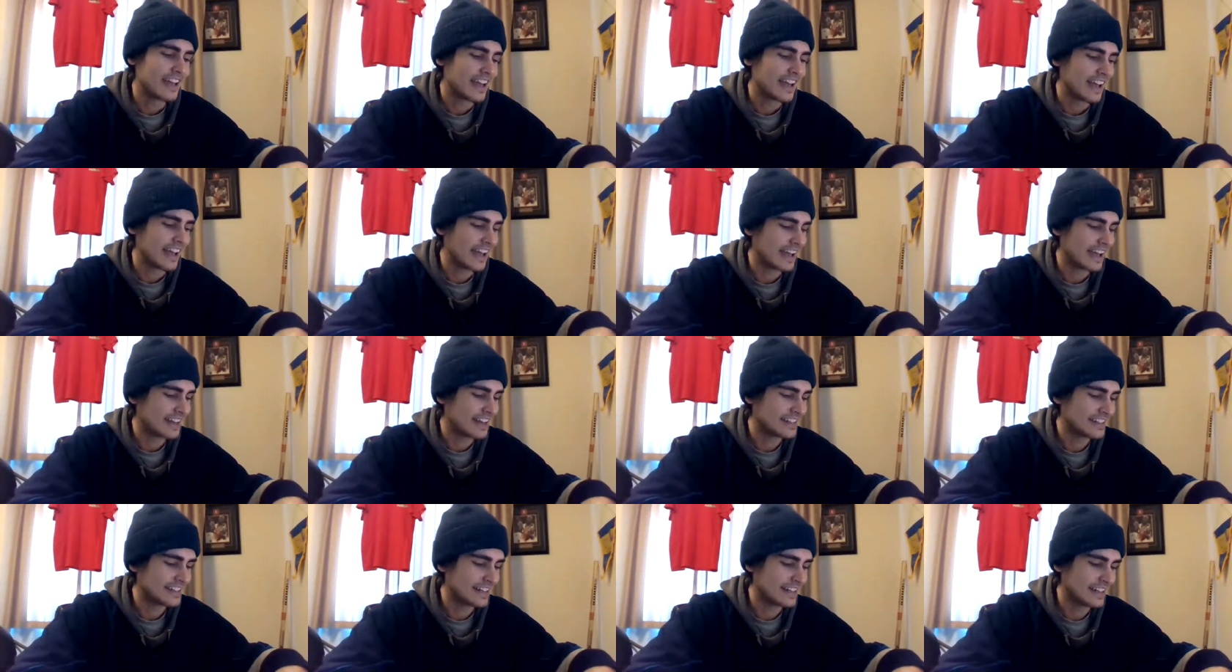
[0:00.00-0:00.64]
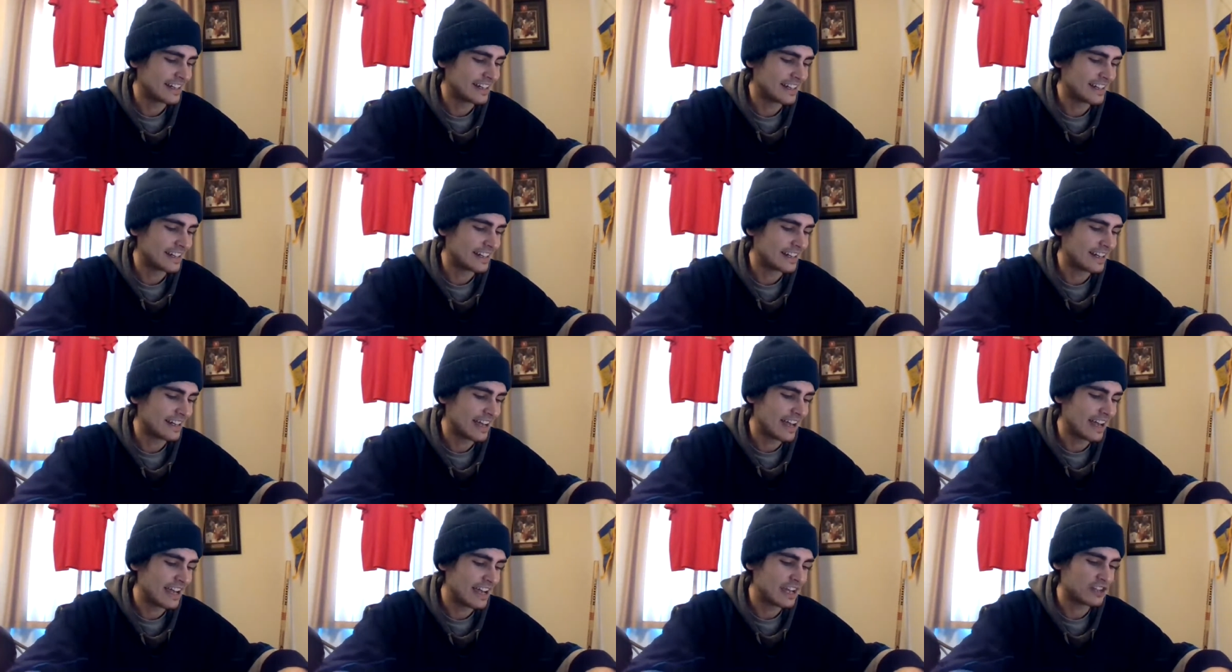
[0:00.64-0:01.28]
And
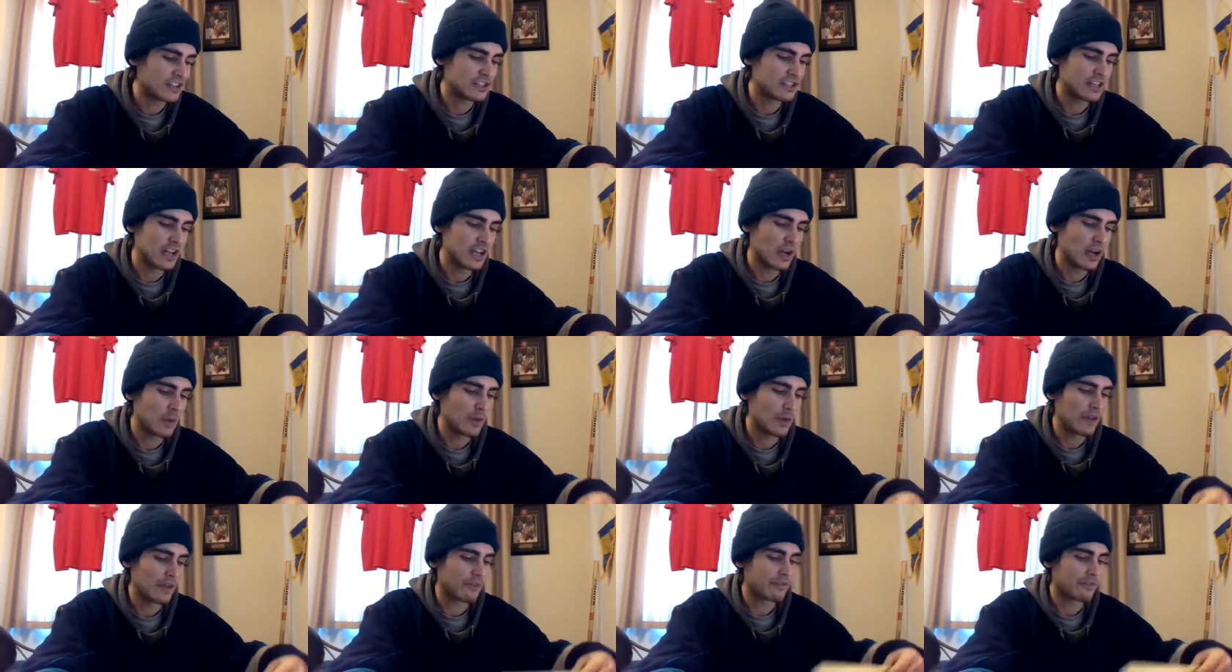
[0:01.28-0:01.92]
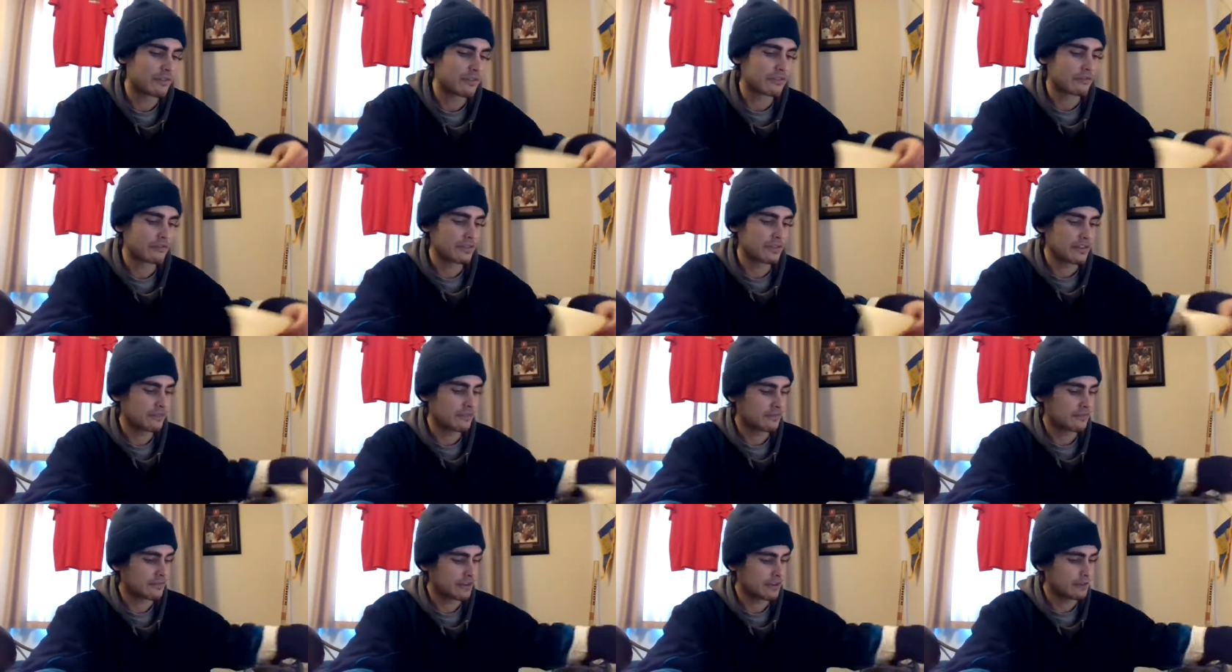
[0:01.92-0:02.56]
AHL, we have 3
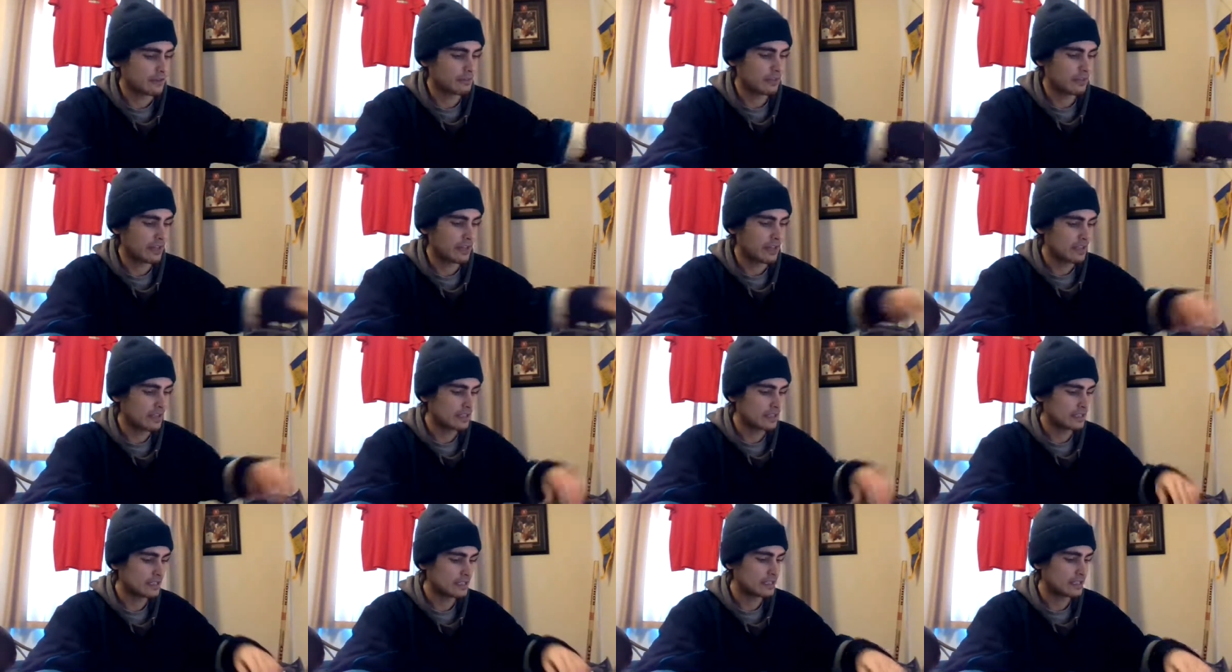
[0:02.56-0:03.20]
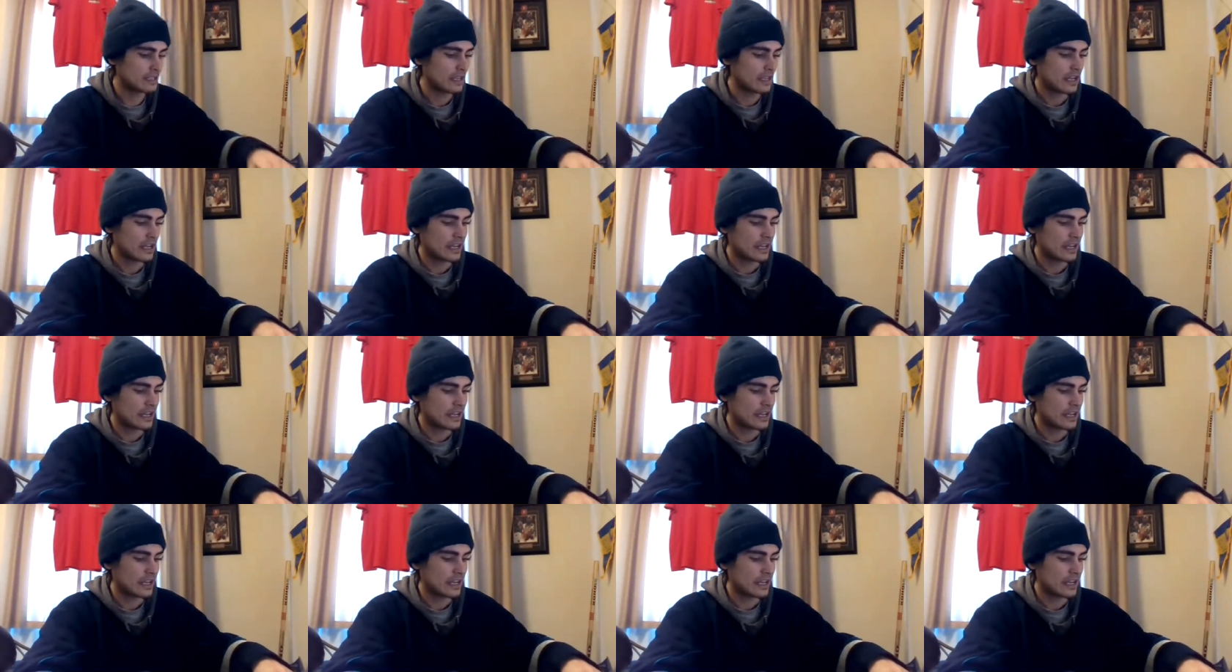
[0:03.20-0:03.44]
free plays.